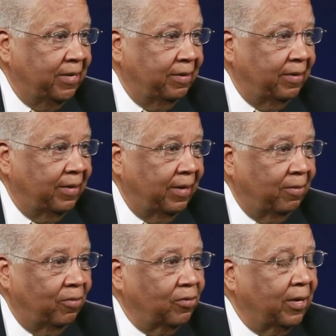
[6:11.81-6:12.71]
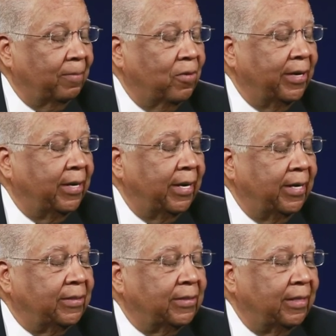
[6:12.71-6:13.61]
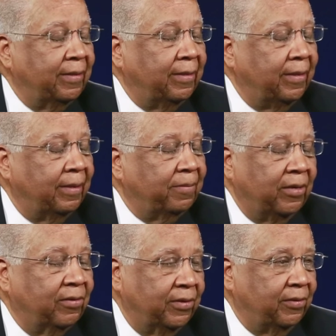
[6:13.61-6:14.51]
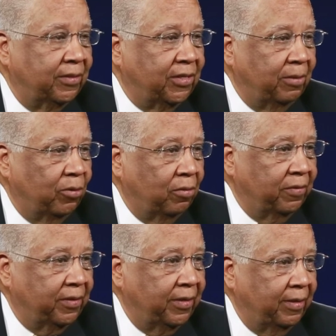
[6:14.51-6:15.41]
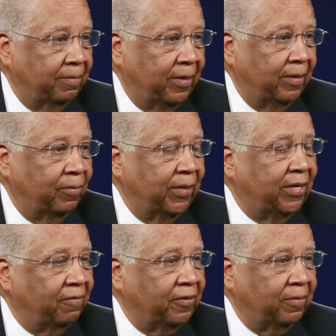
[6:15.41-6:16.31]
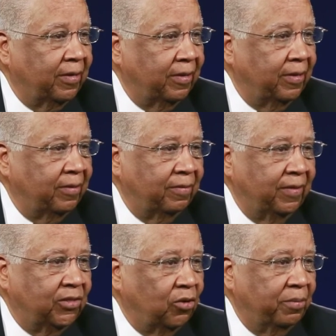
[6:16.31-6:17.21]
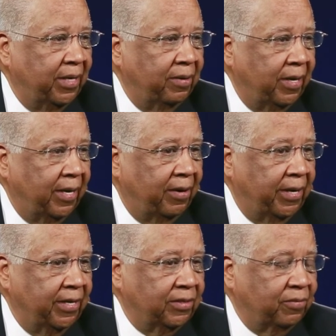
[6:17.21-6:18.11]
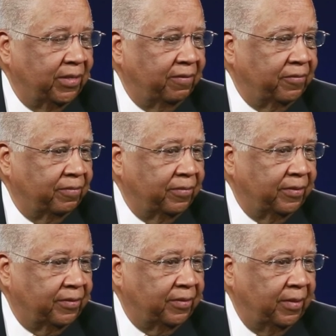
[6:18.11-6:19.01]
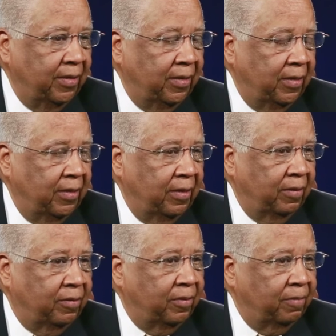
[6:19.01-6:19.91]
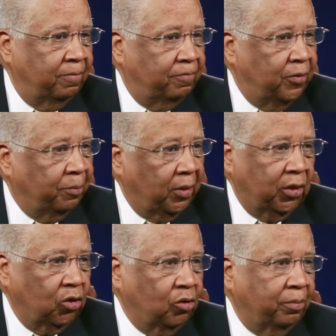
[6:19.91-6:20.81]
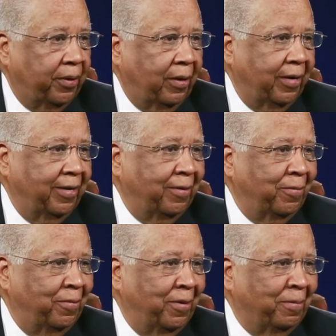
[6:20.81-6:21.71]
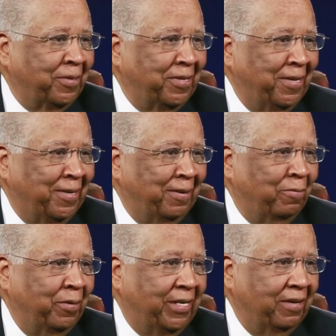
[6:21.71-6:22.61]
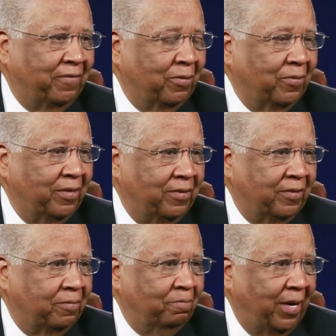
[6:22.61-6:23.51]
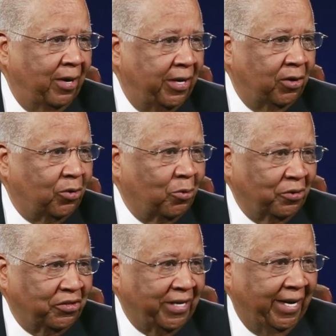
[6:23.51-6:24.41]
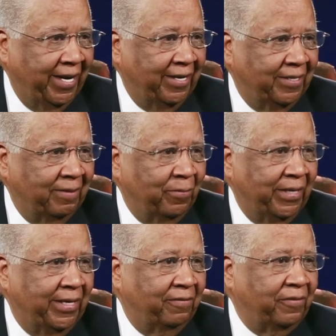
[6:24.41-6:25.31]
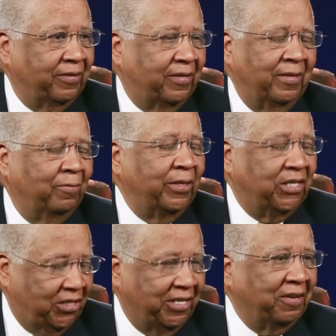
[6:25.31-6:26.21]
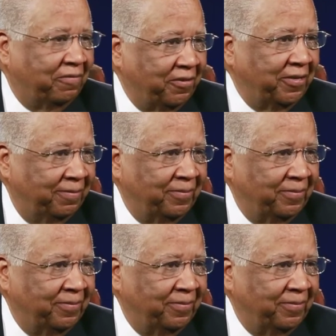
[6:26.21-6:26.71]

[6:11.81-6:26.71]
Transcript: And I woke up one day and said, "I'm not going to do this anymore with them." We differed in so many areas. We differed with the political party representative. We differed with my editorial stance, and we differed. We just differed.